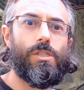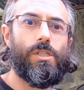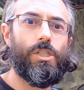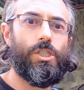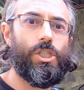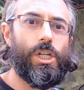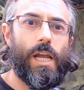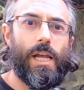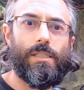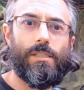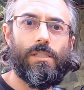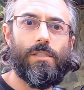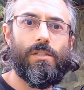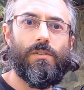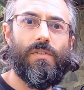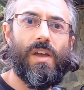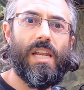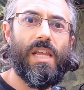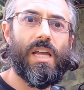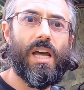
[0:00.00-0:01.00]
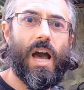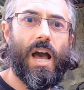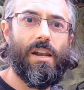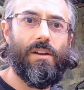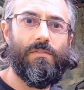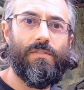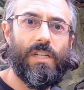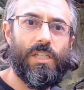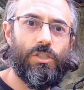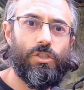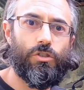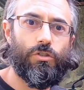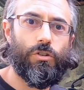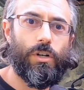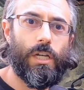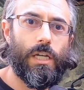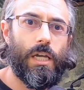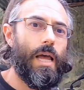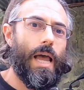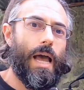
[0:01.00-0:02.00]
the chances of any kind of
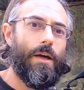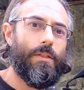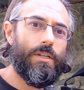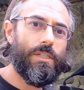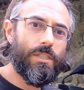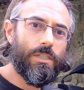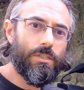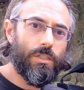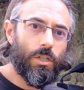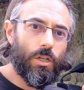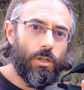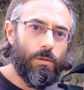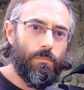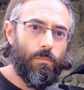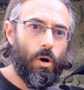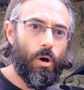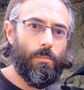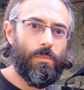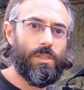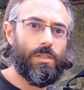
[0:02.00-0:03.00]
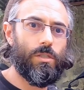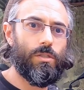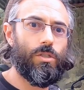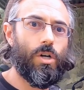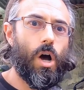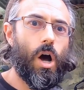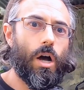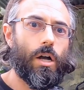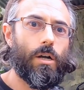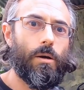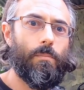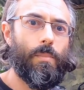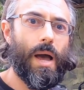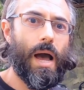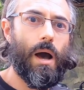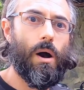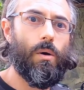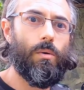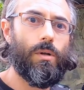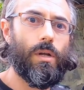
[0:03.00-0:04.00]
injury. Now, this is a good moment to talk
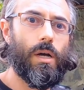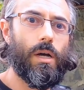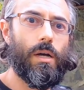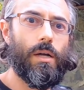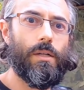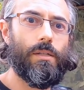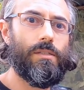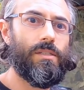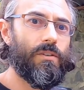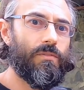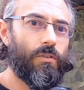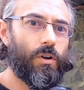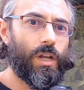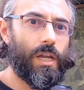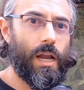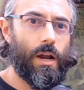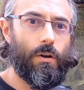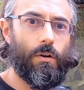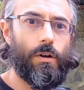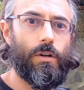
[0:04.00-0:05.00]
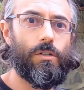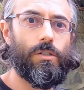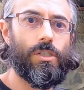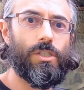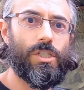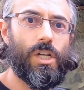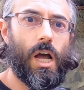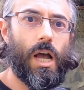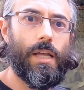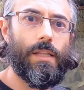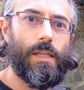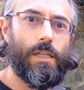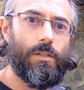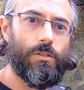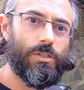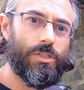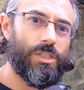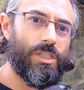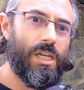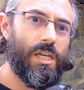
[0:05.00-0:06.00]
about different carrier design that
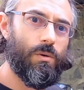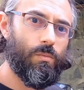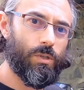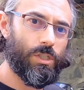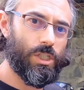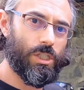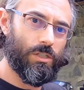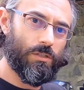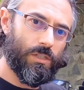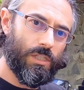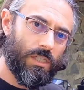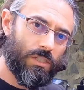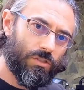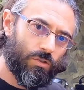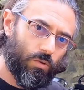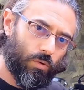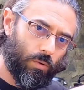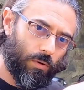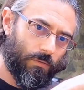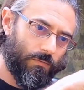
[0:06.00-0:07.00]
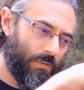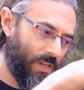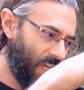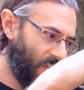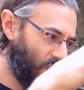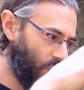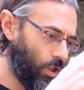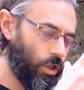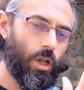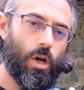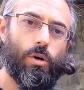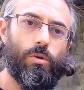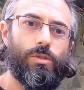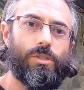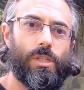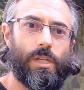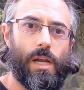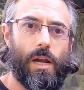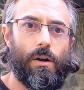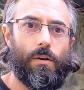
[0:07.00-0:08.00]
you'll see, which is these sort of
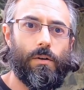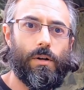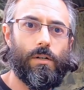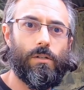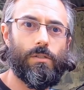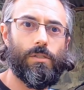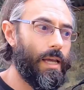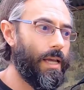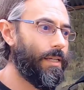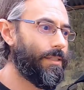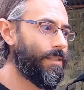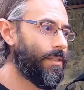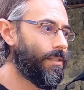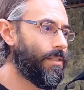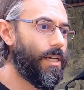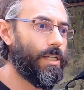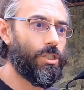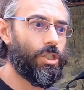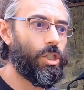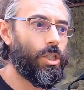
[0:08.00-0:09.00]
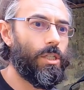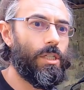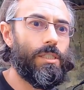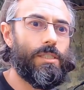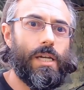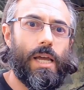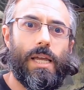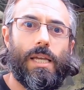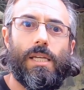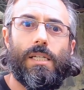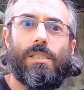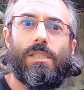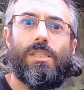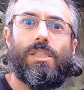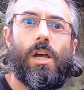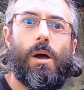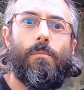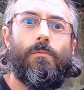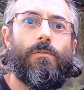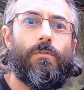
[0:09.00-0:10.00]
enclosed carriers. It's essentially taking
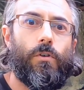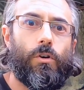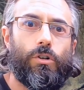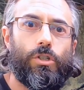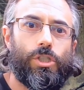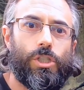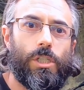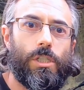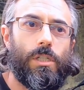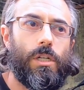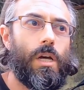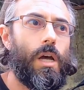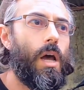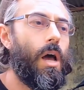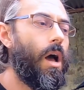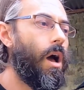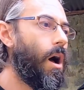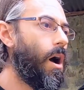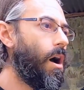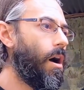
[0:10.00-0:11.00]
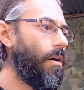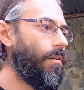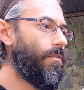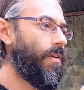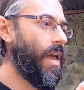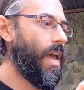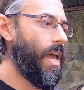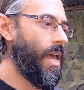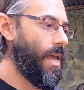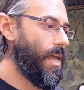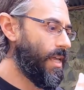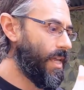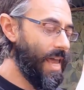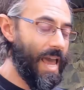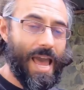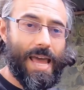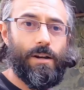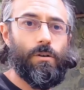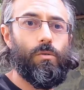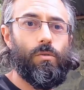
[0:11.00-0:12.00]
some version of a
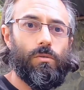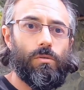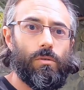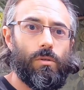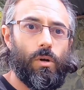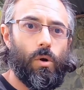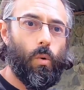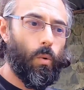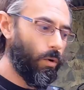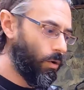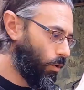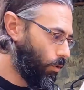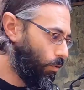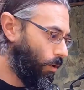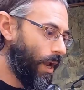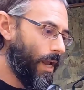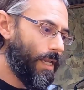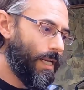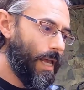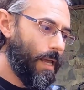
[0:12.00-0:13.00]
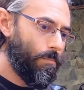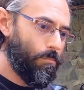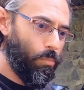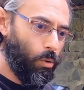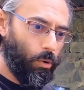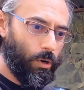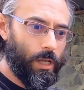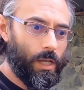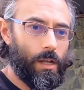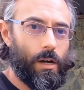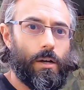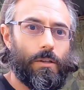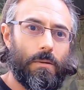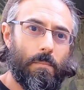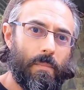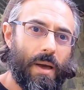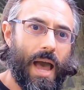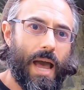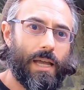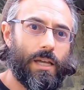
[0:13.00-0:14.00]
kennel or crate and putting it on the
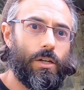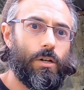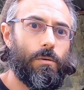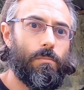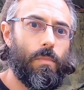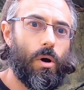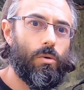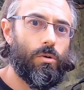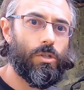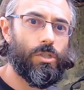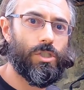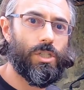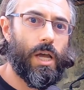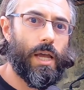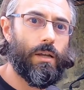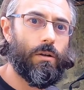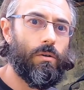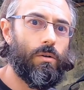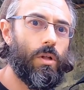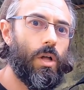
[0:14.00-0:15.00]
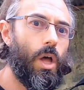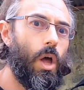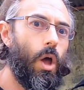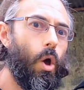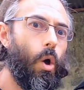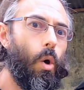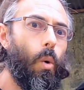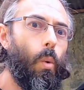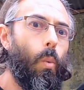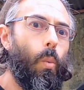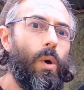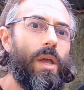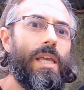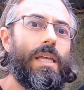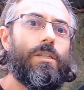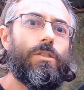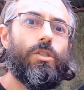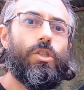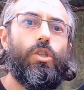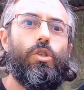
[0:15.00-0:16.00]
back of your motorcycle.
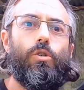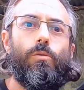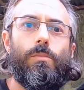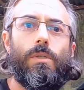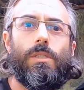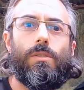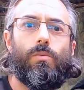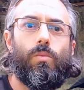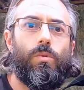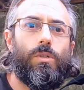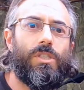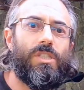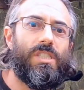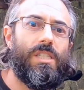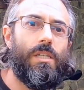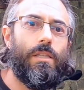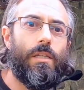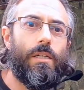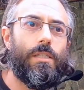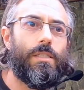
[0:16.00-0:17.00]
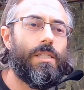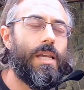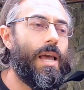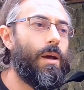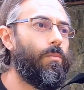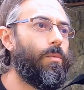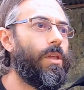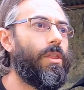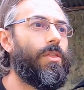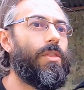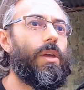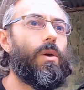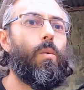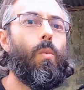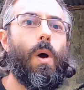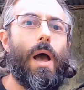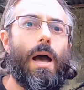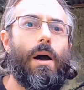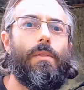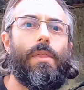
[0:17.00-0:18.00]
We as humans will see this and we think,
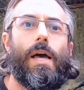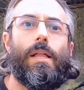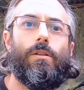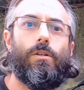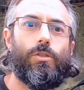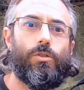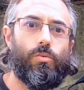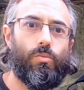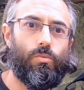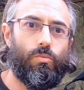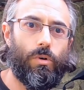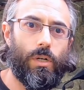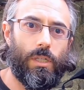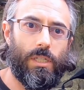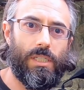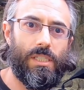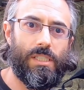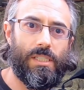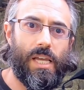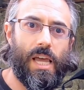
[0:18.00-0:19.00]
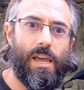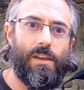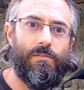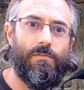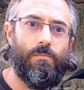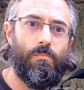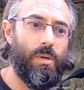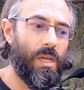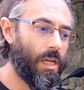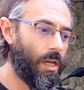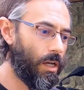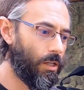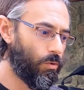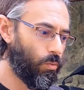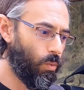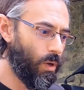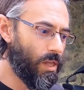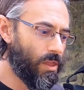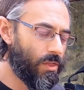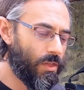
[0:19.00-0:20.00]
wow, that looks really safe, because
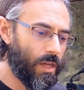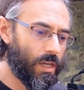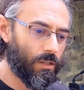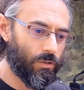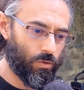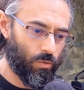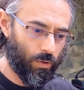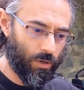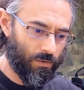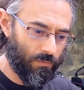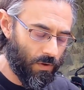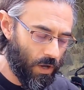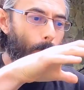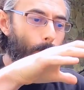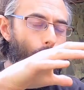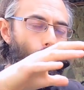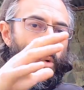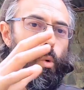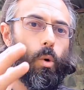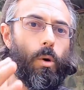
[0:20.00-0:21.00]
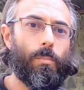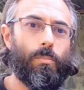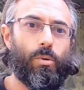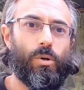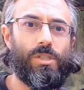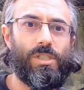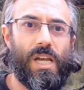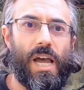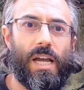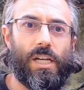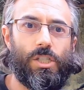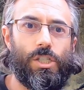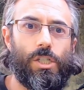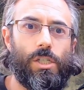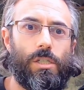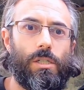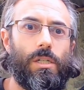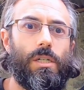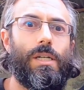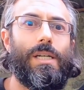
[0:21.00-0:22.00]
we think sort of more
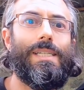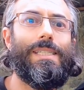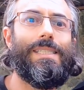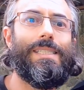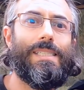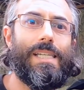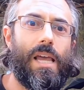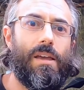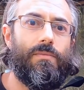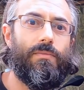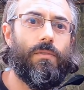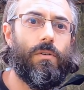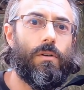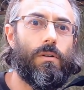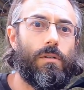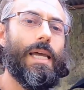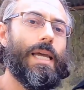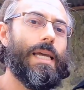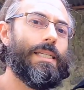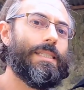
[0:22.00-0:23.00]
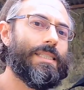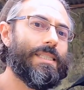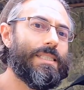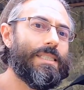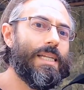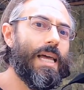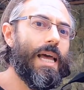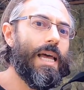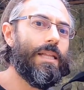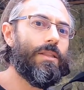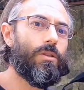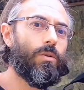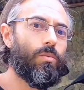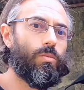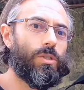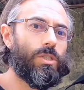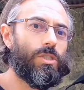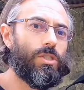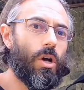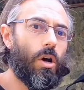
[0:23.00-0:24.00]
protection is safer. Instead, the
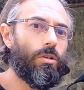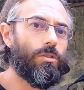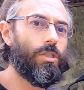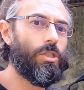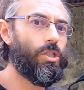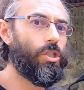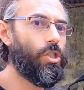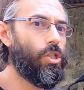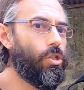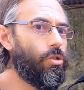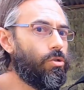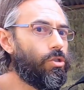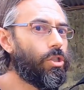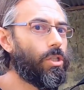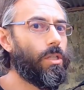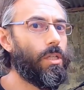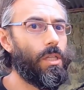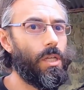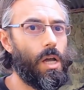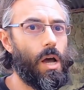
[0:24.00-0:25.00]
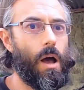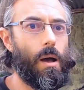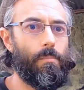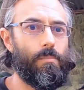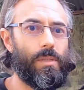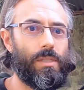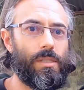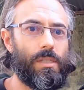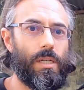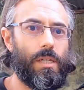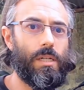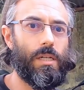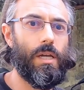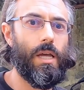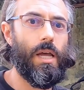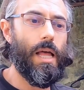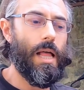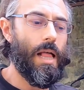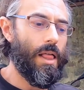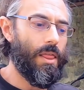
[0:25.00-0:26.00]
result is usually the opposite,
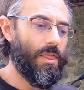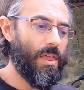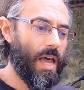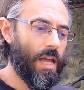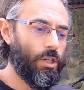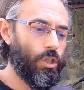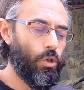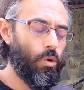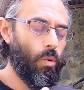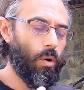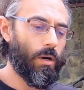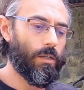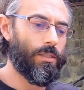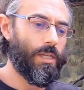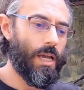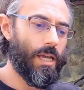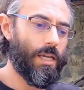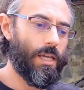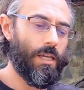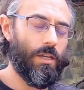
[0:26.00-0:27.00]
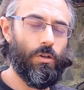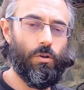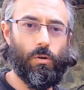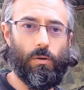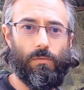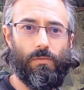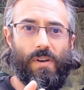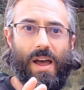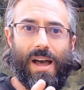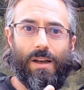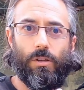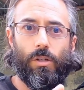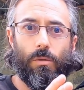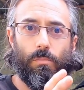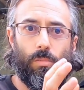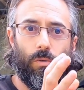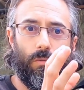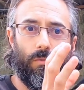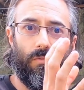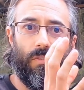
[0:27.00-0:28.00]
that you are taking your
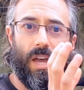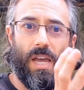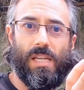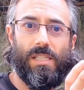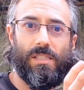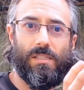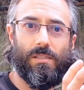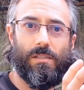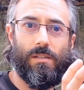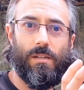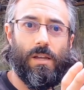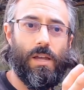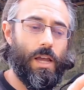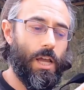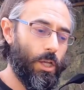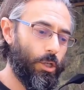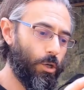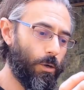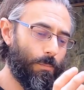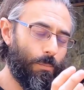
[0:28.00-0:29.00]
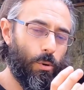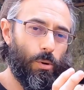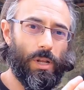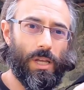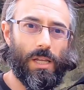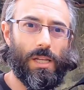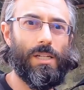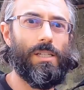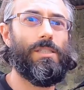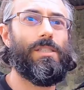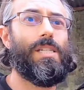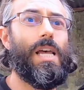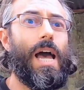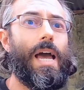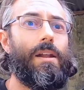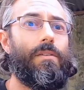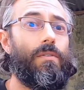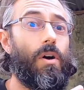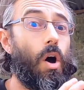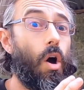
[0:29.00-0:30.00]
valuable vase, you're putting it
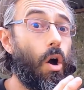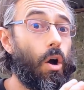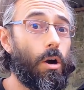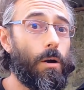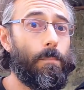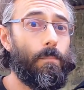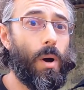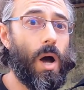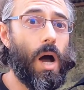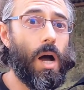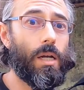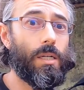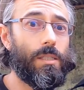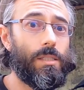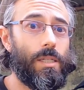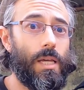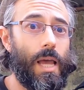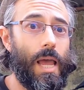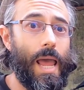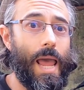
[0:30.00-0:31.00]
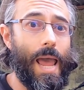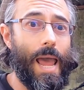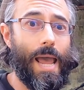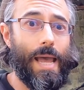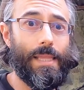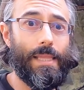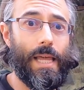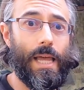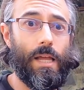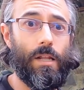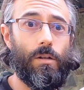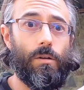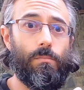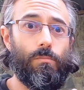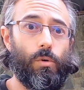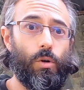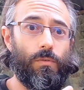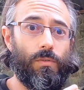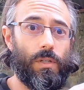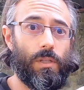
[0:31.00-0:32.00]
inside of a hard box, and then
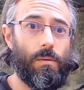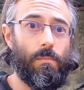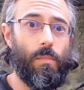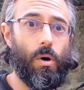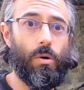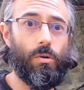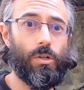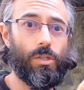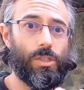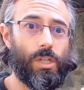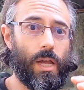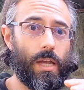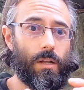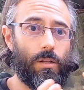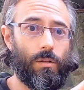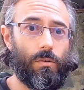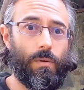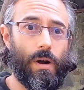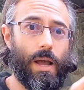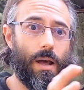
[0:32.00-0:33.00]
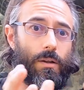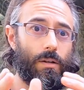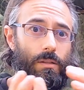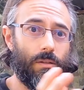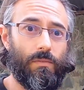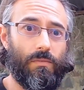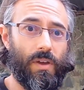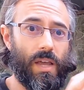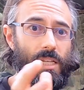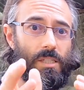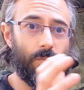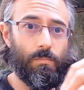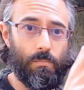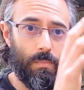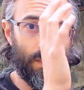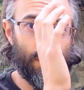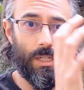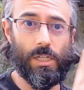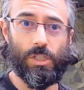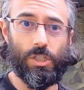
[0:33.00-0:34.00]
moving the motorcycle around, and the vase
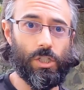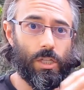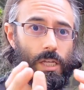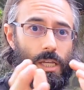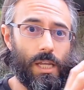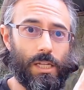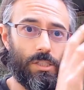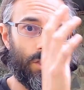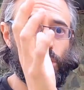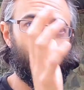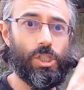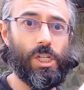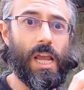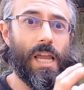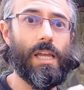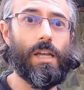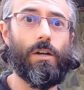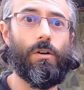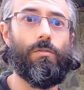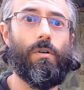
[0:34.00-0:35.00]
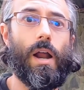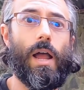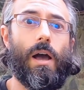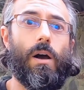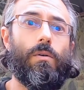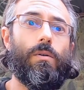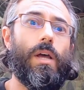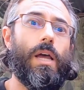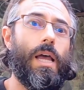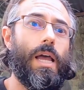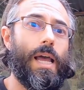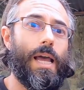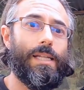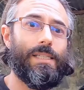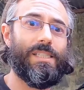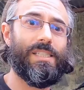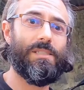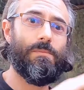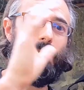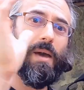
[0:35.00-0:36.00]
essentially gets shaken around
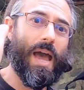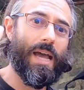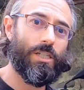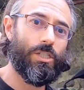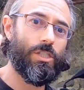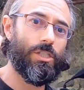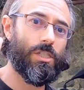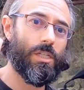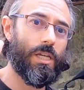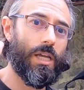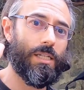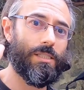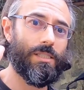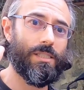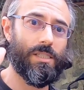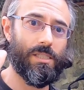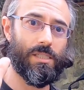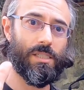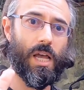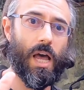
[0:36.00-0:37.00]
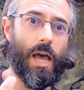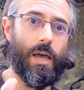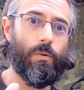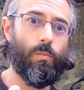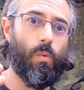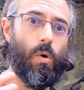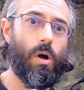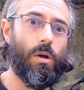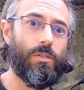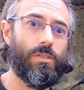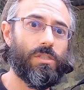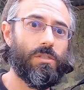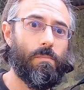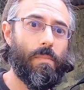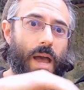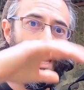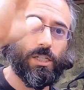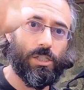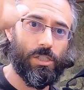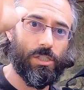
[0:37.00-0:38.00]
and smashes against the sidewalls,
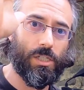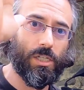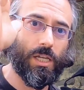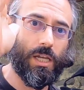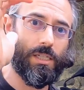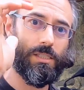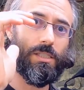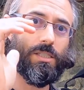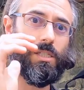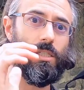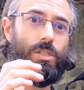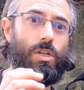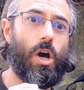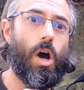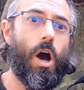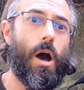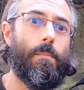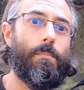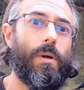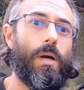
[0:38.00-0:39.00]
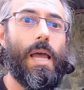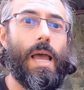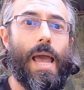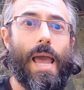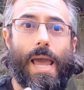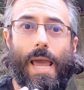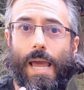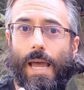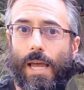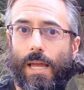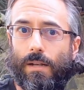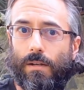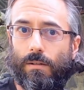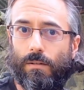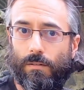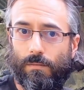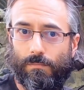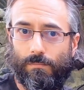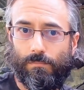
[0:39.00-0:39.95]
smashes against the top, and